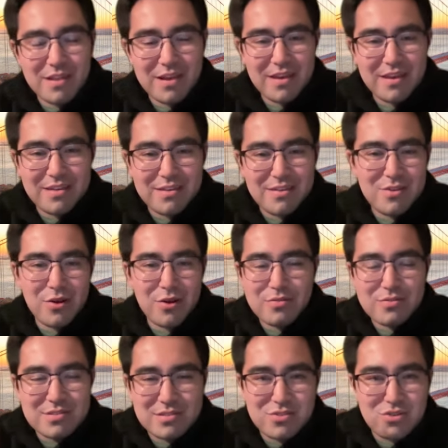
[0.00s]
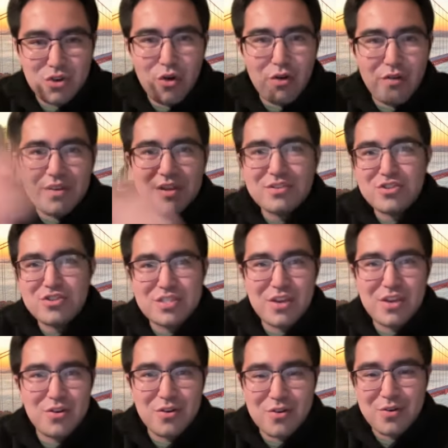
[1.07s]
Like, you know, it's yeah. Djokovic,
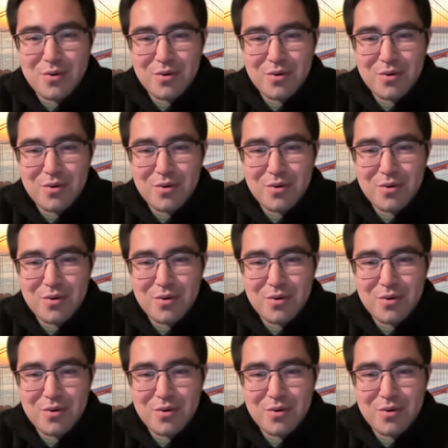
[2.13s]
Sinner